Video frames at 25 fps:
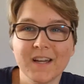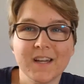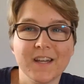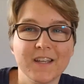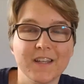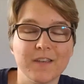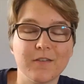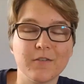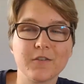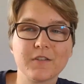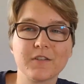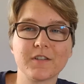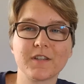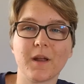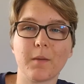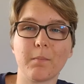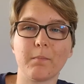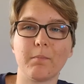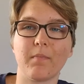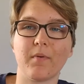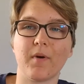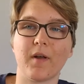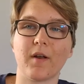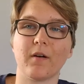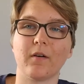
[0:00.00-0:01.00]
you just
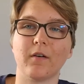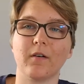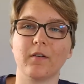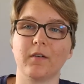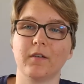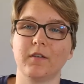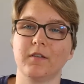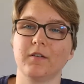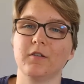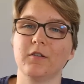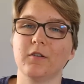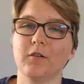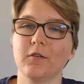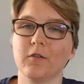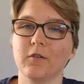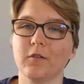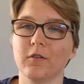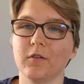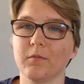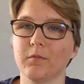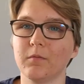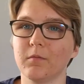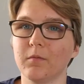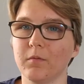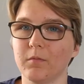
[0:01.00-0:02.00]
get better and you
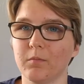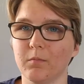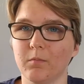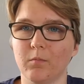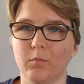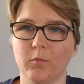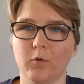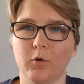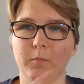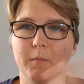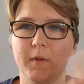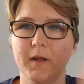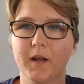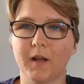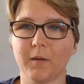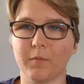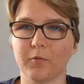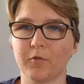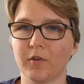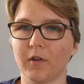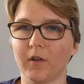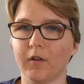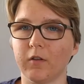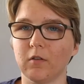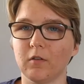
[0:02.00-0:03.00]
learn more makeup
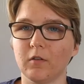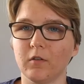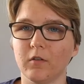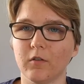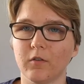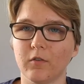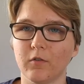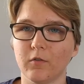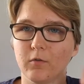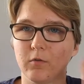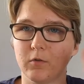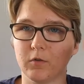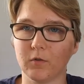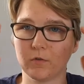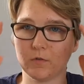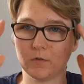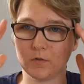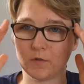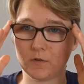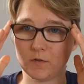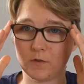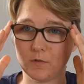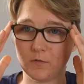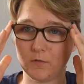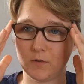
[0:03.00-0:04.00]
skills or
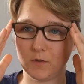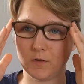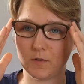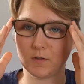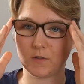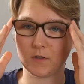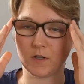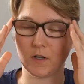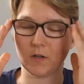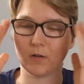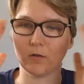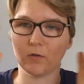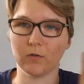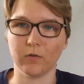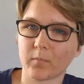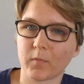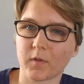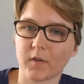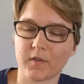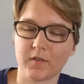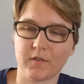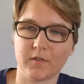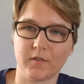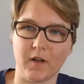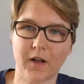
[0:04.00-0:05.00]
sewing
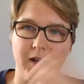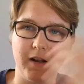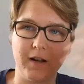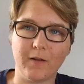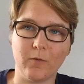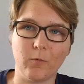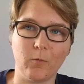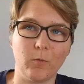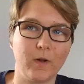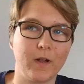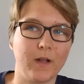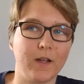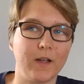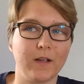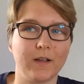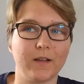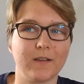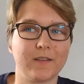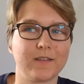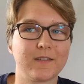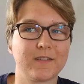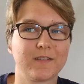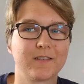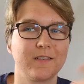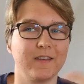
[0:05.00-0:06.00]
skills, styling
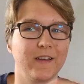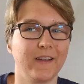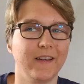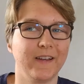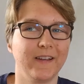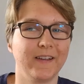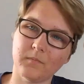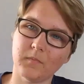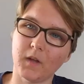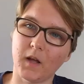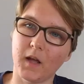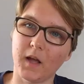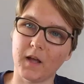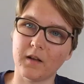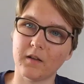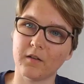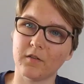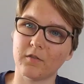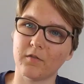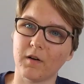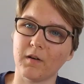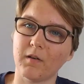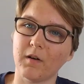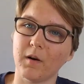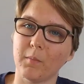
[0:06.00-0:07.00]
wigs. It
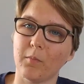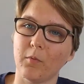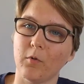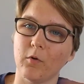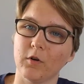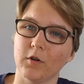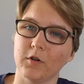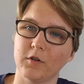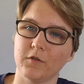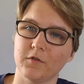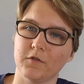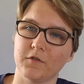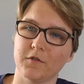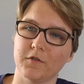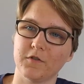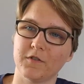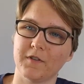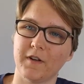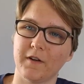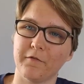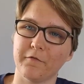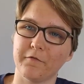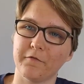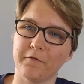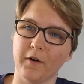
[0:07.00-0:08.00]
is very important just
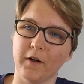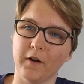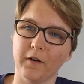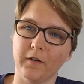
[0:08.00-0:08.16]
to have fun.